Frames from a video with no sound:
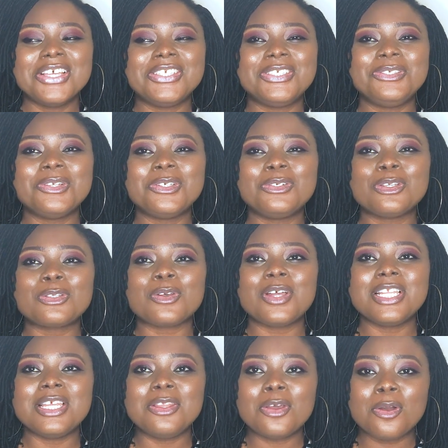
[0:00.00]
You know, she was
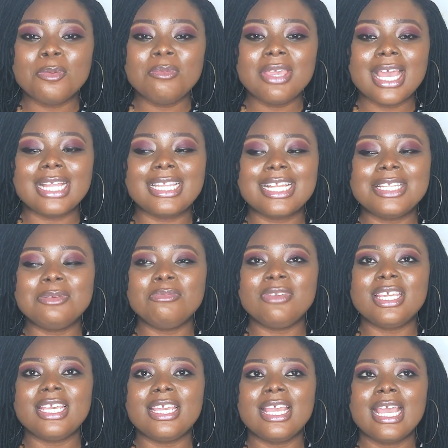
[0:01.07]
calling on me and telling
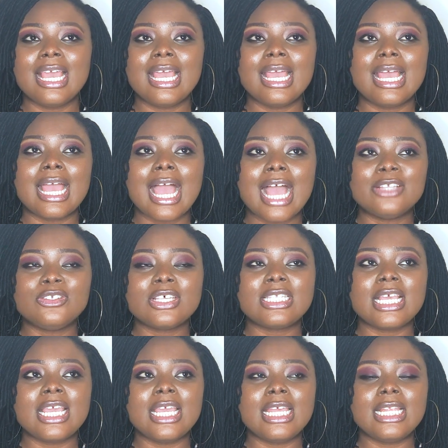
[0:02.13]
me and just
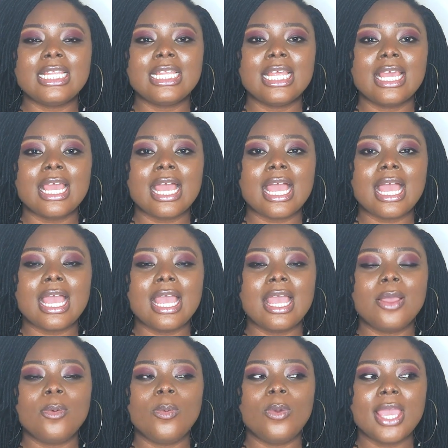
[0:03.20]
saying,
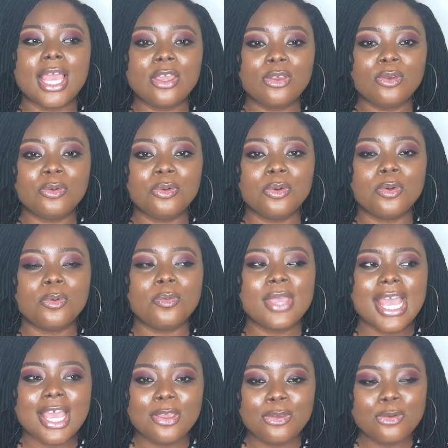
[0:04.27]
where are you?
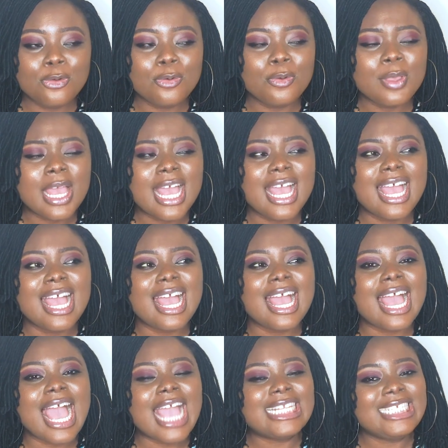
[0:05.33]
Where are you?
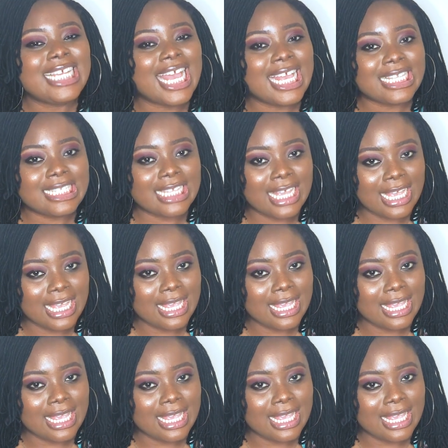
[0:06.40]
I didn't answer.